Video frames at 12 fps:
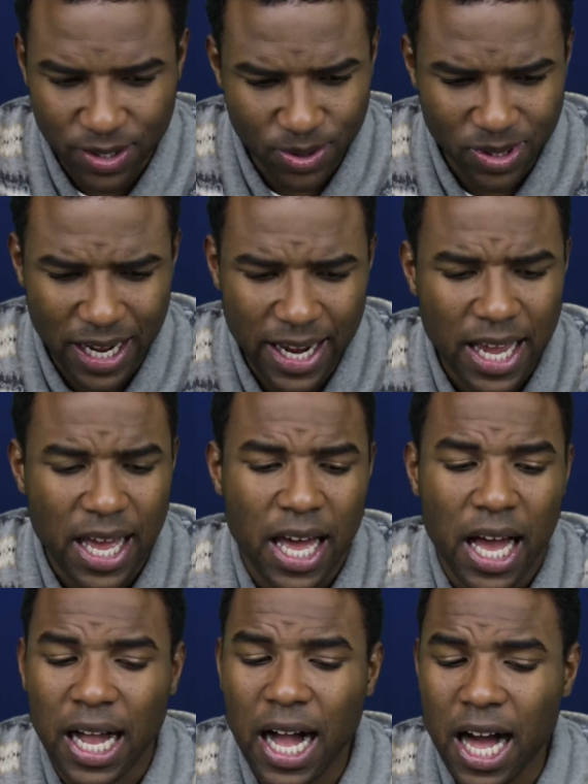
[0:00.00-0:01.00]
Tuesday,
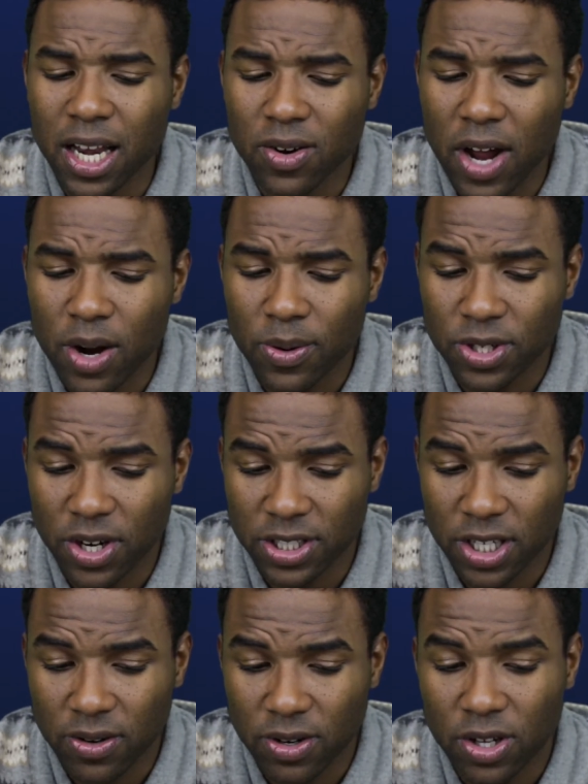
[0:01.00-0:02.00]
Colorado Attorney
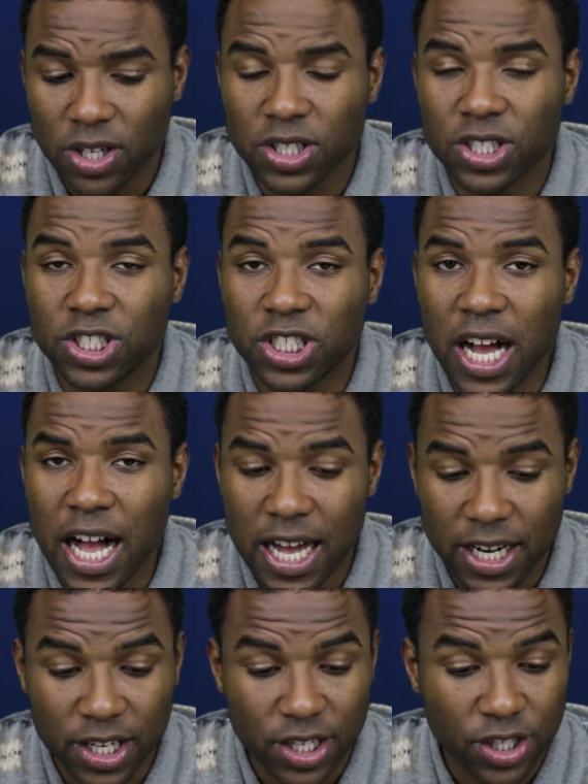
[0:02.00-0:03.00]
General
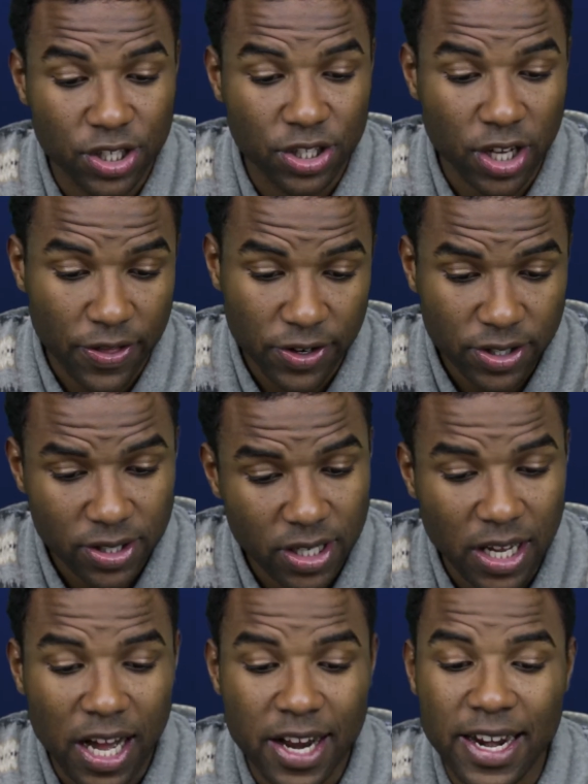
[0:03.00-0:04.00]
John Suthers
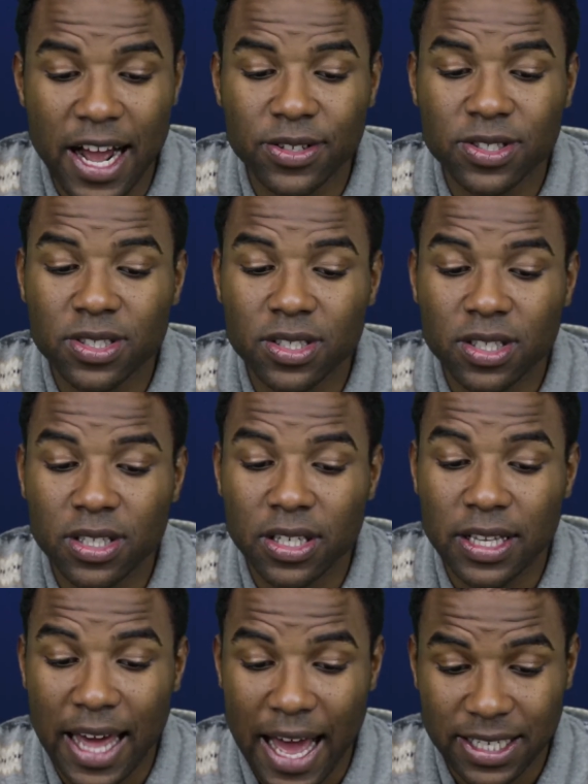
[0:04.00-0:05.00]
announced
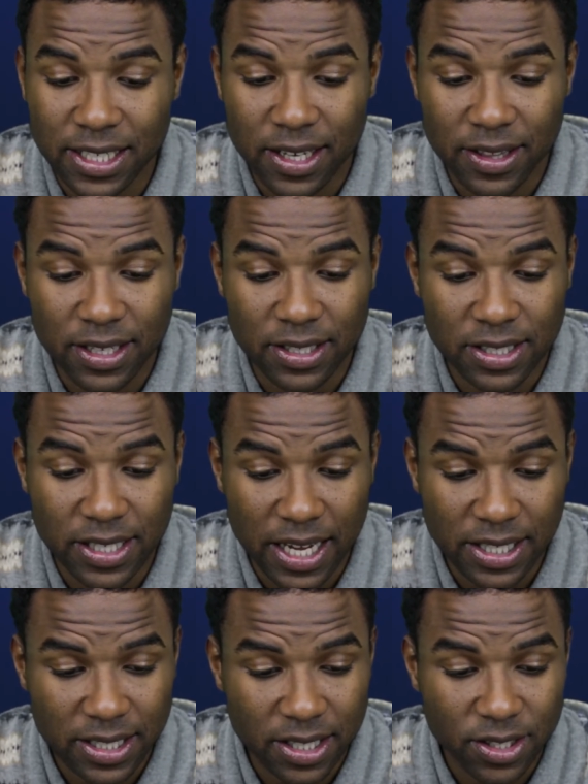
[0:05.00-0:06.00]
that the
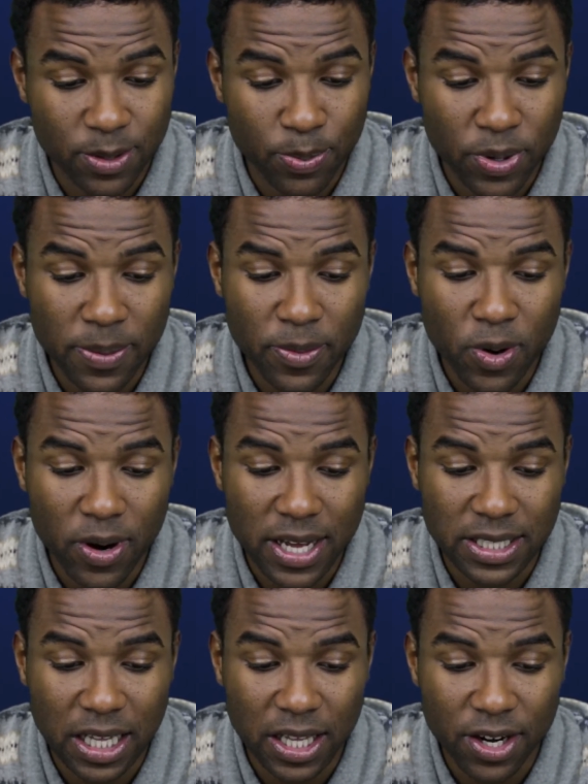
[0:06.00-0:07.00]
state's Supreme Court
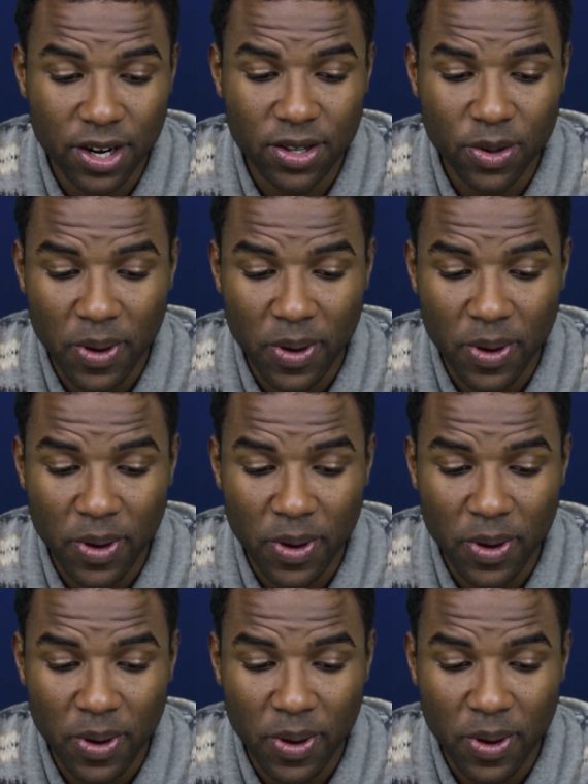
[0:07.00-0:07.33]
has cleared the